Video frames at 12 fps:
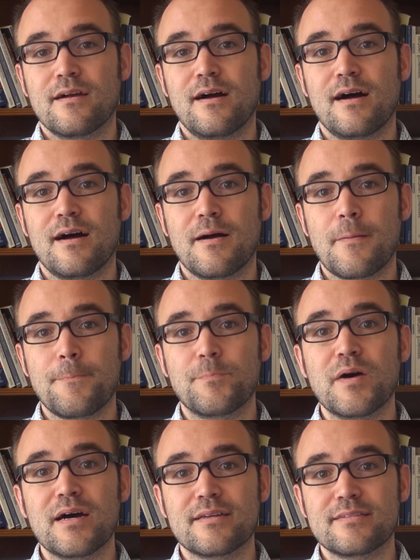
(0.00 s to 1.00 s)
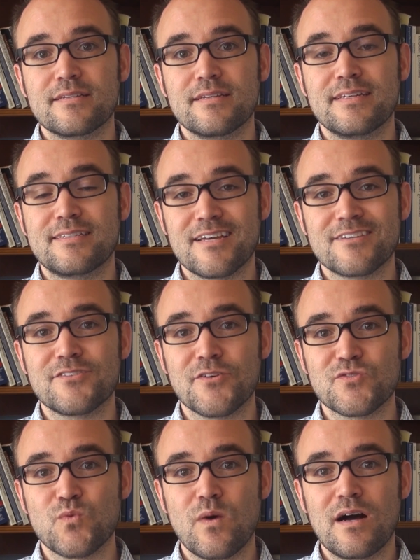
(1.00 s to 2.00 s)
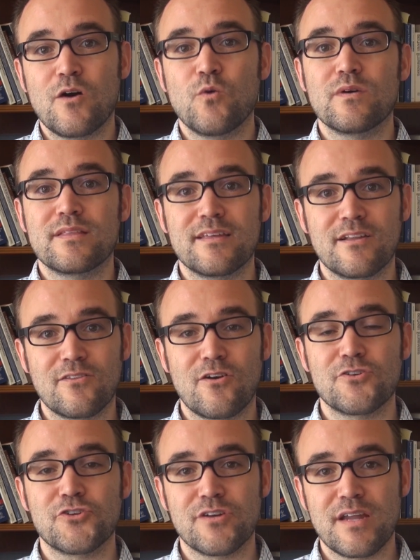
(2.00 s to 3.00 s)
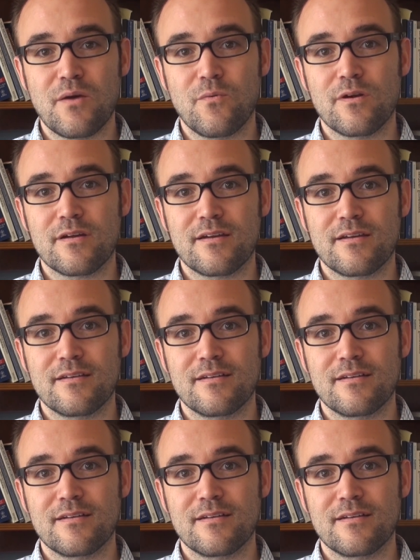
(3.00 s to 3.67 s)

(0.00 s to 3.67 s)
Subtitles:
but it does those well within a larger network.